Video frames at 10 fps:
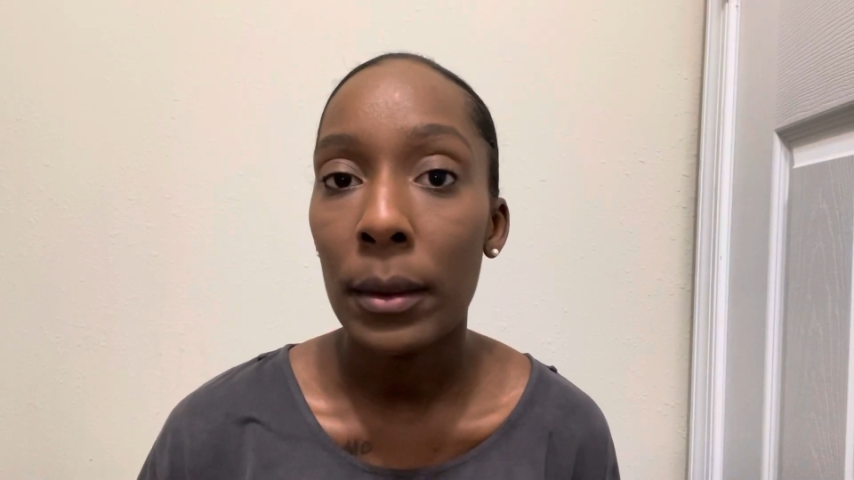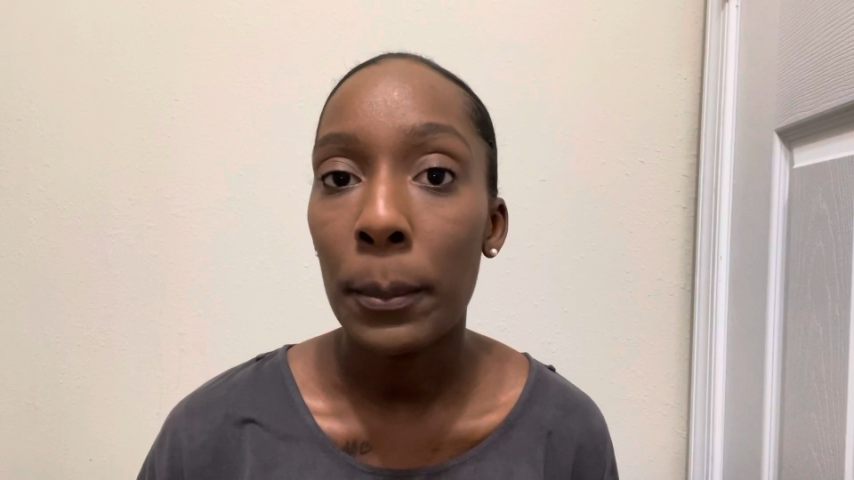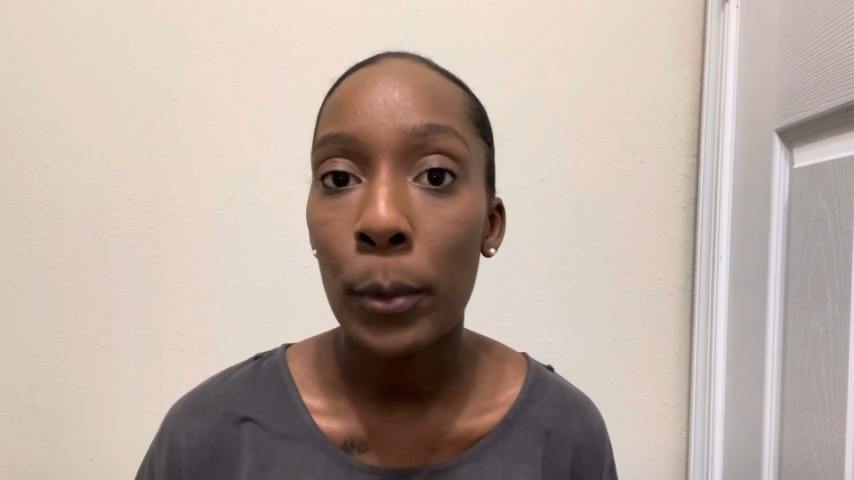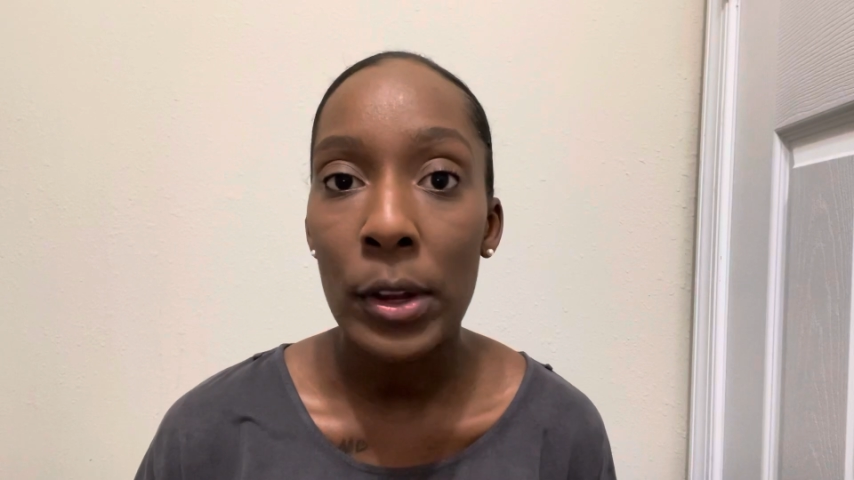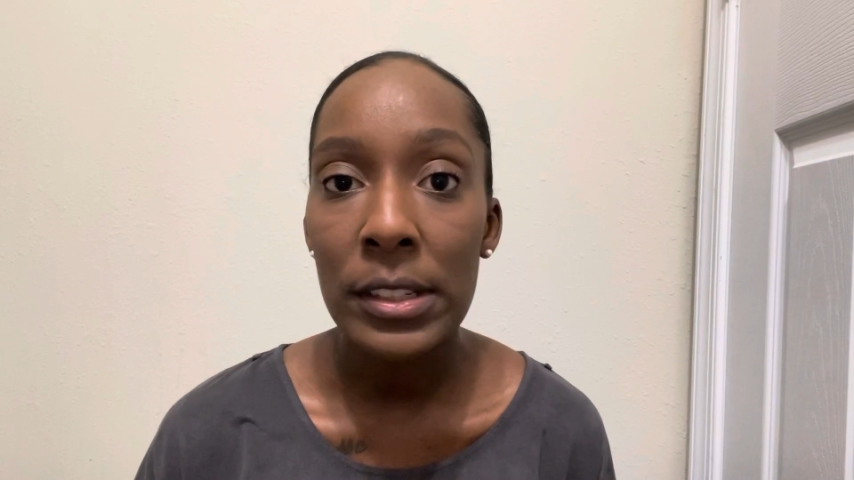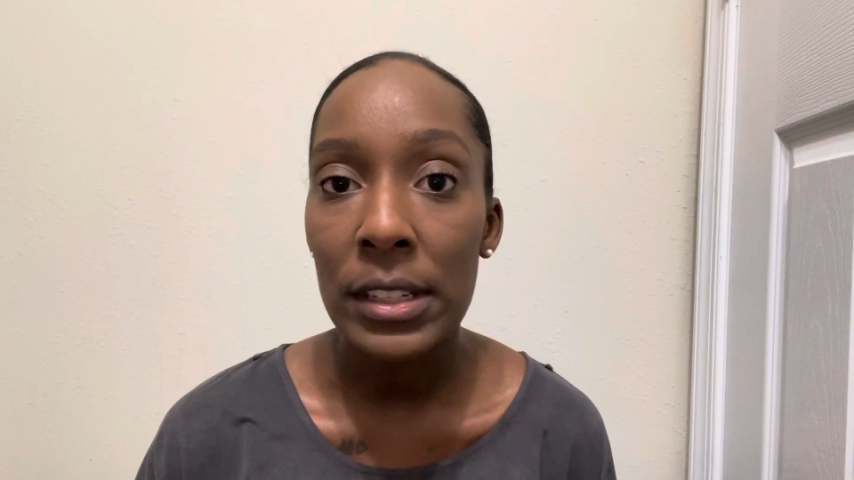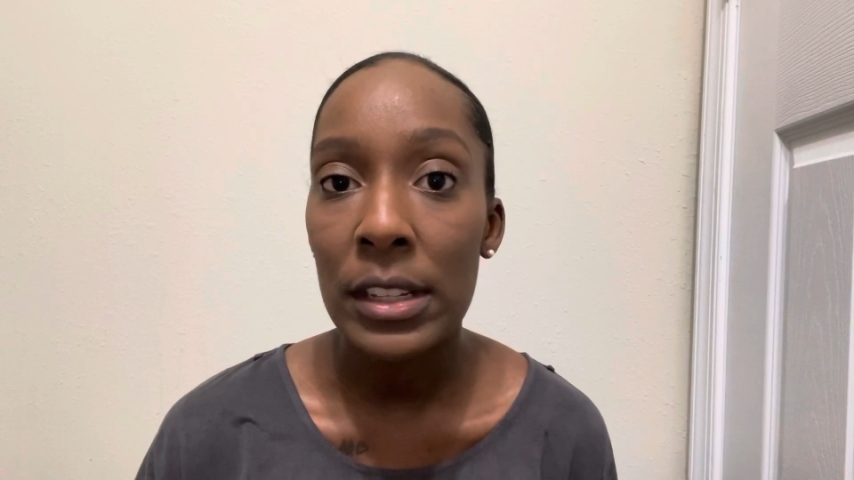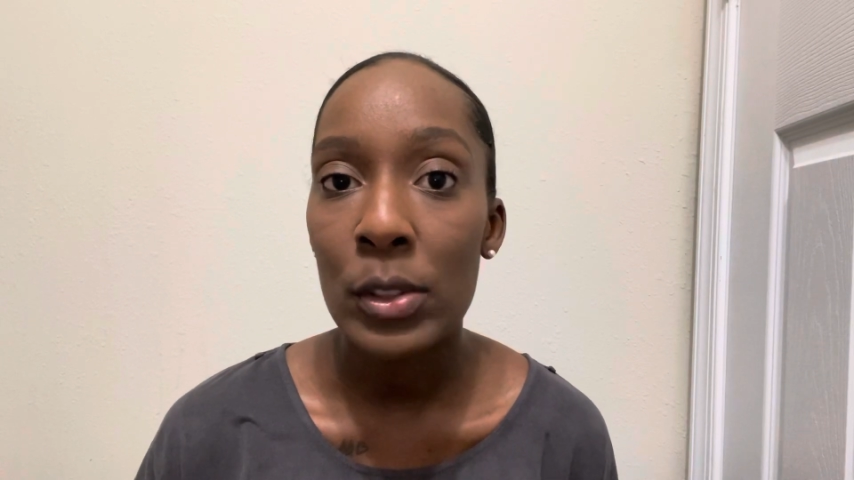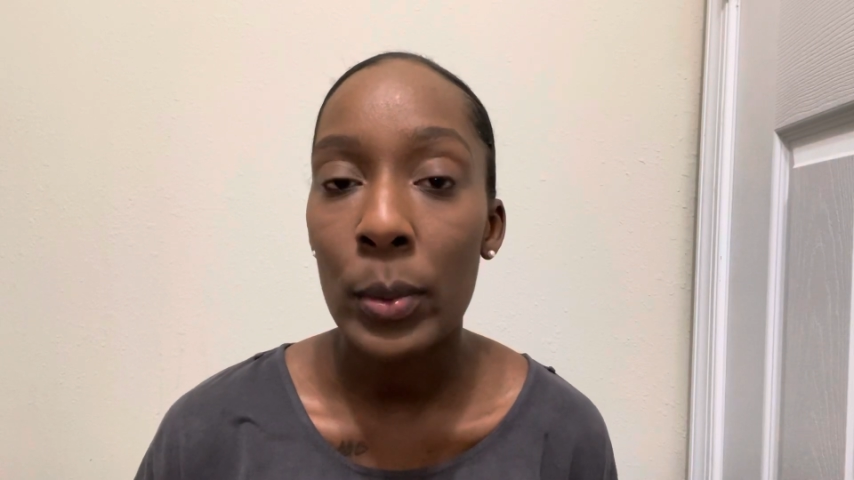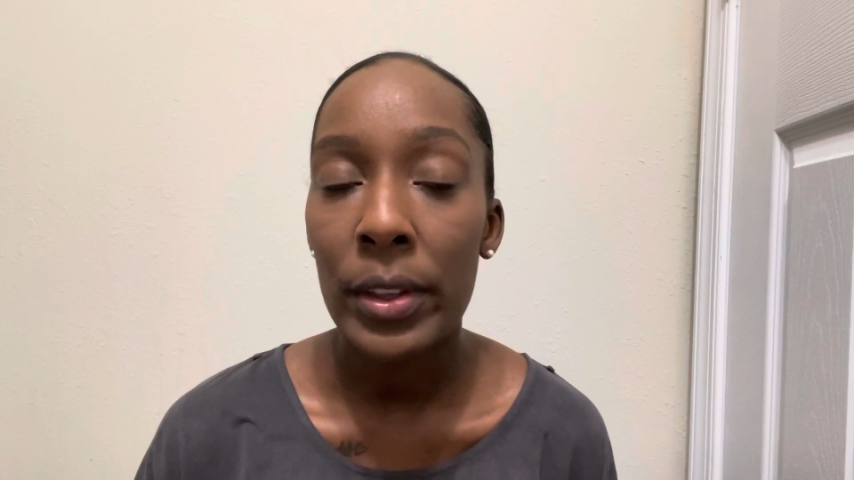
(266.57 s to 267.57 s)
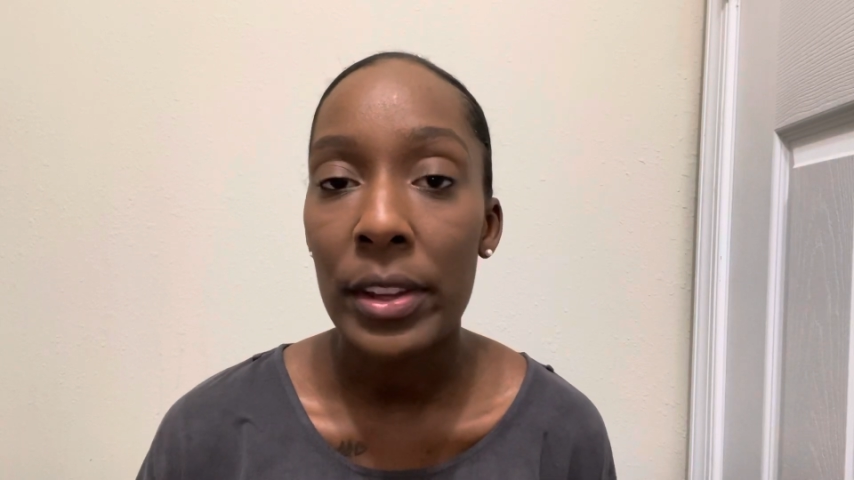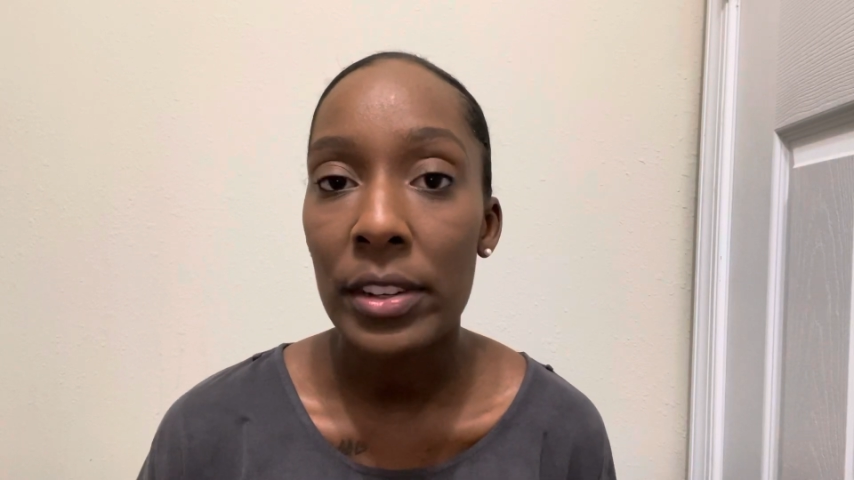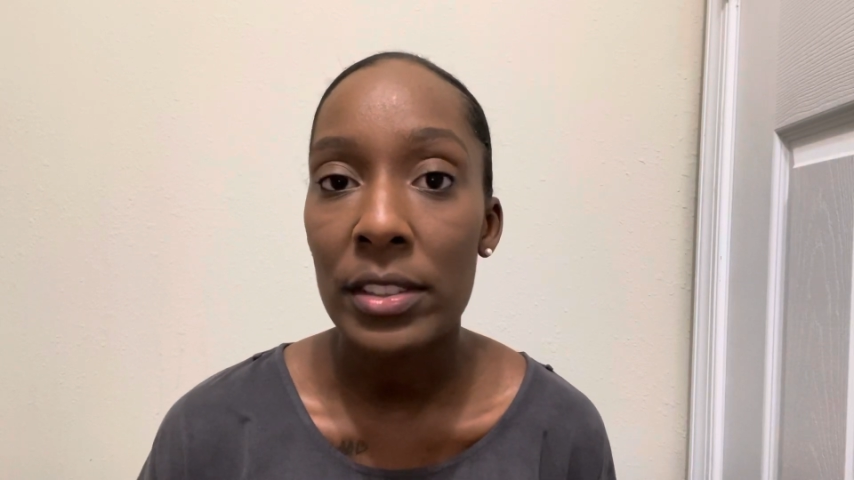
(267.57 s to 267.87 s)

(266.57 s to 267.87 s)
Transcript: braces where they're